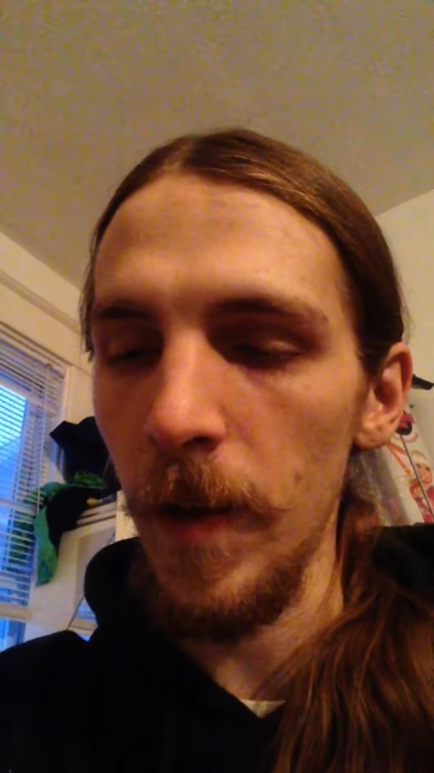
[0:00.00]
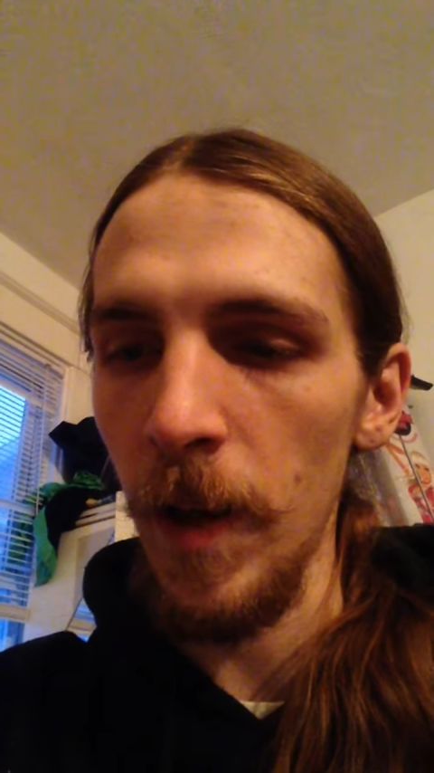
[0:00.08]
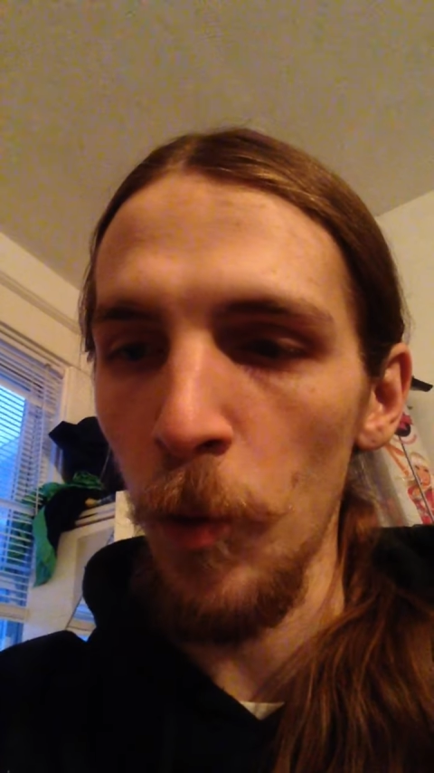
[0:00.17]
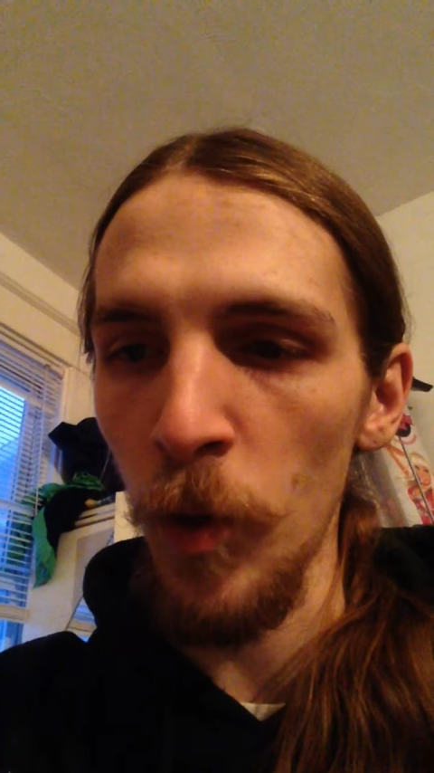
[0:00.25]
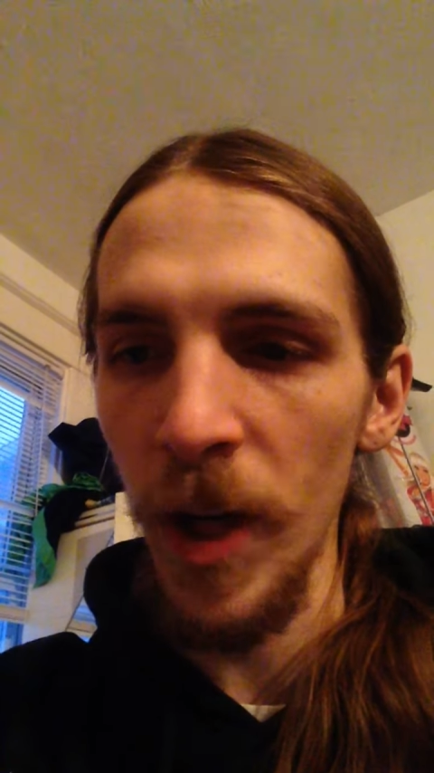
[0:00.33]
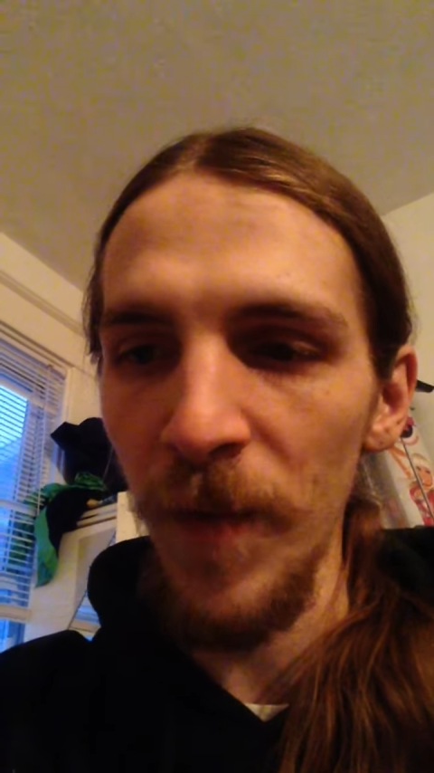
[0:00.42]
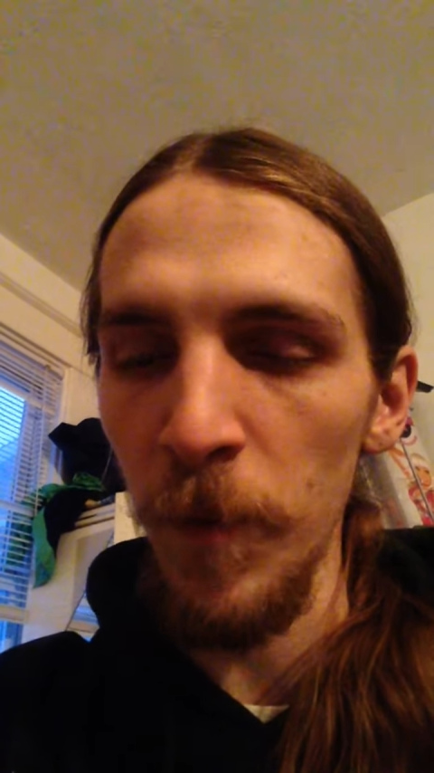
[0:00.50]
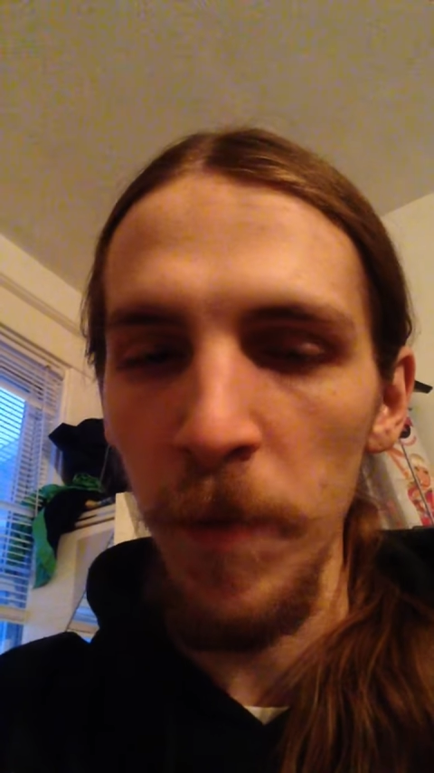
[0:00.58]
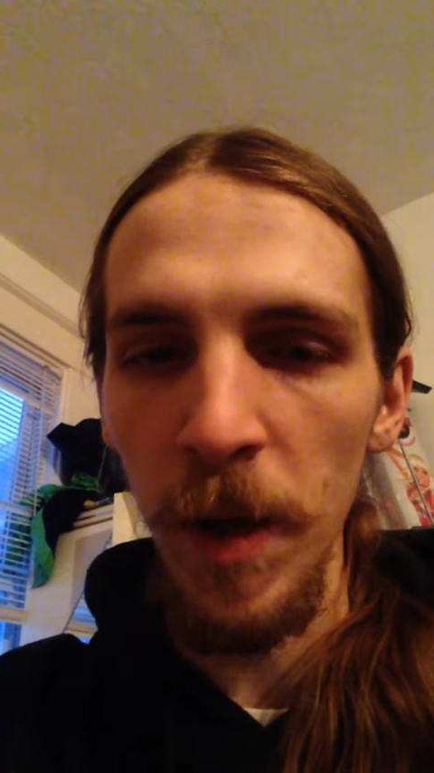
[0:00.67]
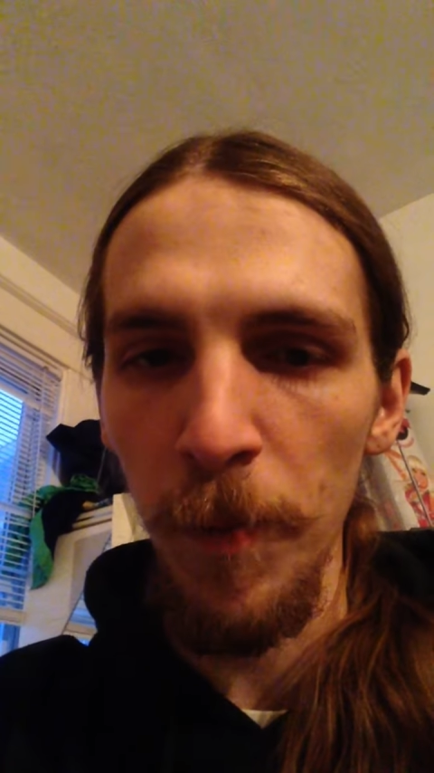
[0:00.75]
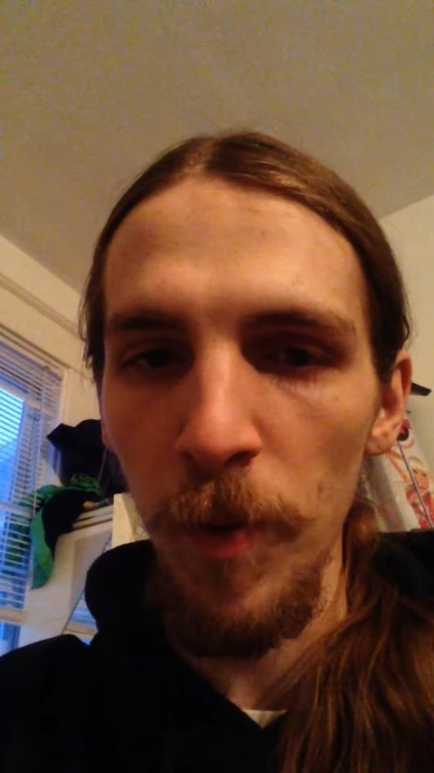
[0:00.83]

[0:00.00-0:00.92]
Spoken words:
wouldn't even be a